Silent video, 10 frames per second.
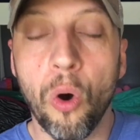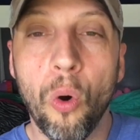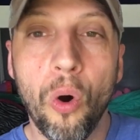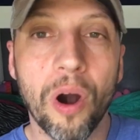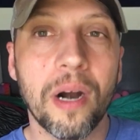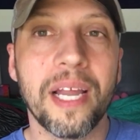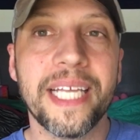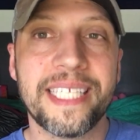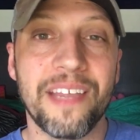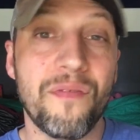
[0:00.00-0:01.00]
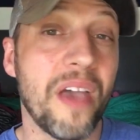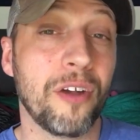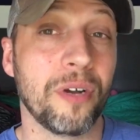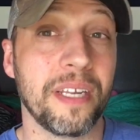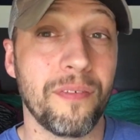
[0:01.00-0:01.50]
or it's a
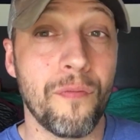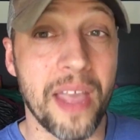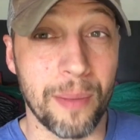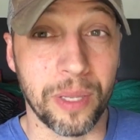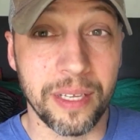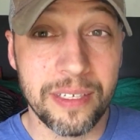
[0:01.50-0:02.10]
veteran family